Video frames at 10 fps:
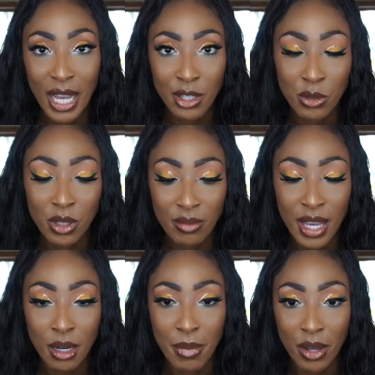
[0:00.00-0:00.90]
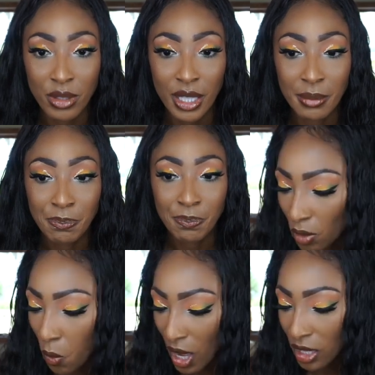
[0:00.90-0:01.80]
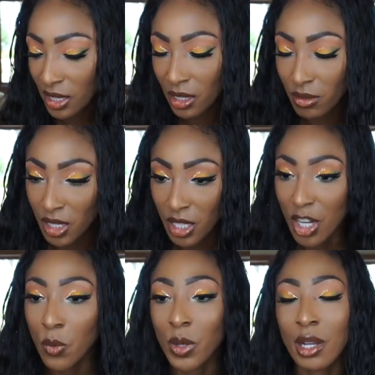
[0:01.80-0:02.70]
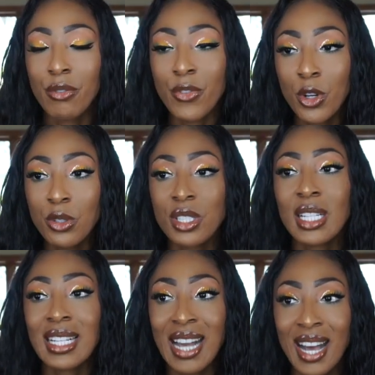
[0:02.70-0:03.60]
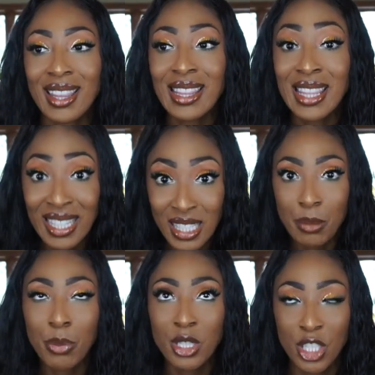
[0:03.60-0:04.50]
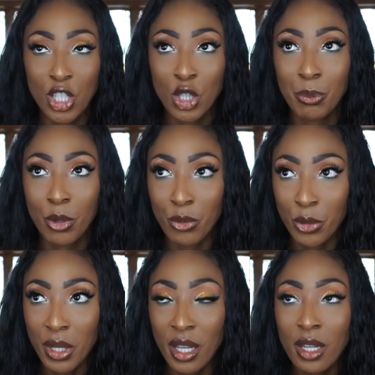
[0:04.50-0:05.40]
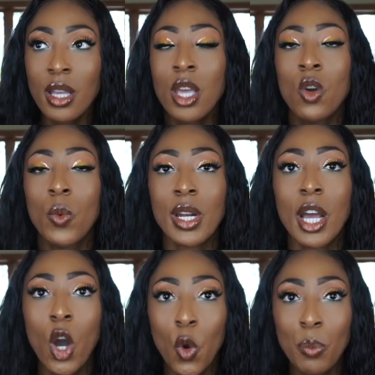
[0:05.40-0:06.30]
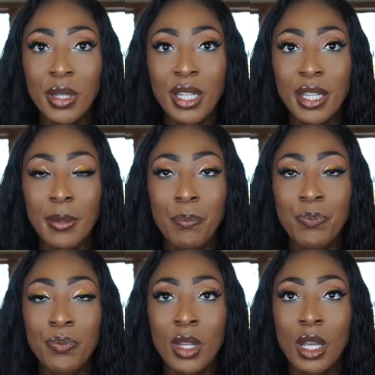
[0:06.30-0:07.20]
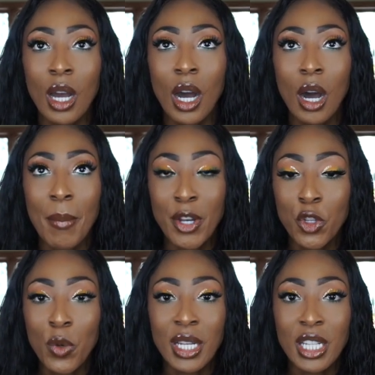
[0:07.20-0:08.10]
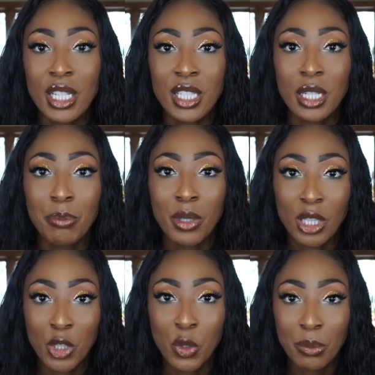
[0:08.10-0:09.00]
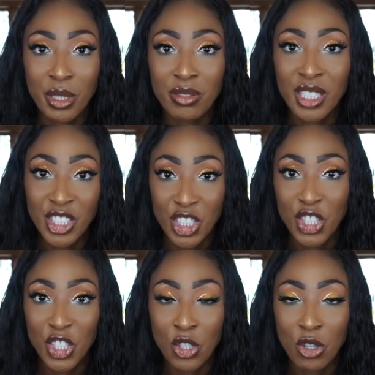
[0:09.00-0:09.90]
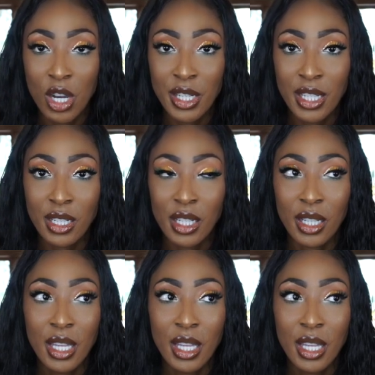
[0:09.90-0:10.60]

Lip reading: I do love that about them. The quality of this hair, when I first got this particular peruca, when I opened it, I knew I needed to put a little bit of conditioner on it